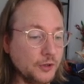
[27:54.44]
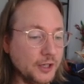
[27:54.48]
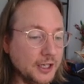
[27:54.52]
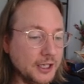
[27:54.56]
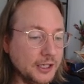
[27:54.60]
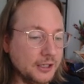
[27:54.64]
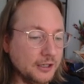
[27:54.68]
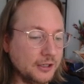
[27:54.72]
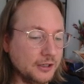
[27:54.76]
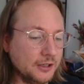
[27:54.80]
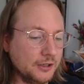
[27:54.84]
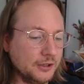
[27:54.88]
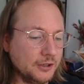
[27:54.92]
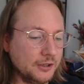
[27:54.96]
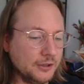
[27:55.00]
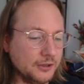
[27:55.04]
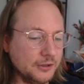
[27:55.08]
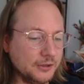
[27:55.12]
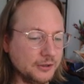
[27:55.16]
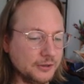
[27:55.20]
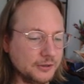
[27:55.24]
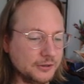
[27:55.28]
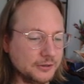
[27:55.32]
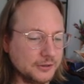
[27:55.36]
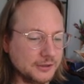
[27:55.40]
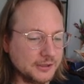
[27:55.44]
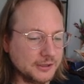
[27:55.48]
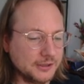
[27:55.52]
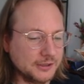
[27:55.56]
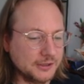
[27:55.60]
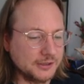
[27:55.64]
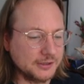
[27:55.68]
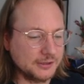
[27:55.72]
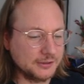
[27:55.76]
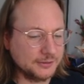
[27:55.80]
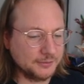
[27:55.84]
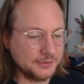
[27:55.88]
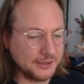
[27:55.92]
Rain, no.
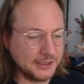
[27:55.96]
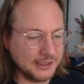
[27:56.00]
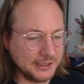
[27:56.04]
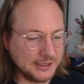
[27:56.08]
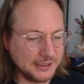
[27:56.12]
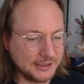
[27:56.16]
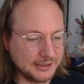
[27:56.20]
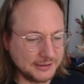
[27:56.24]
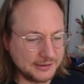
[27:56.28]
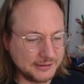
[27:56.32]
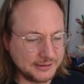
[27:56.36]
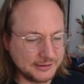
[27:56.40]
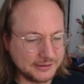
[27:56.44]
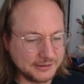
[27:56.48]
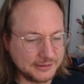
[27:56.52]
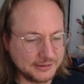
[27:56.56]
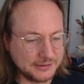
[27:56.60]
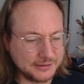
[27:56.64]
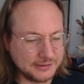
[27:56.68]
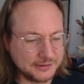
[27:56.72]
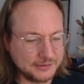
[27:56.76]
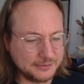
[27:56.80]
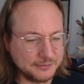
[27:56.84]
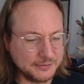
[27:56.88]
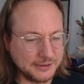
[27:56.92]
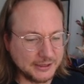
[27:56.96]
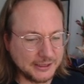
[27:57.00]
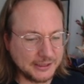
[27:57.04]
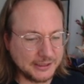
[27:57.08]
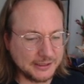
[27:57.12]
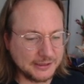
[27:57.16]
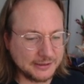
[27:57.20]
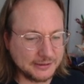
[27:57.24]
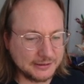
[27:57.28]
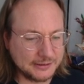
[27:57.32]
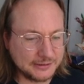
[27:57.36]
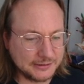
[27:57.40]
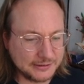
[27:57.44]
Oh, man. Oh,
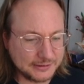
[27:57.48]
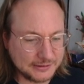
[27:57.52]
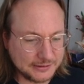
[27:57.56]
man.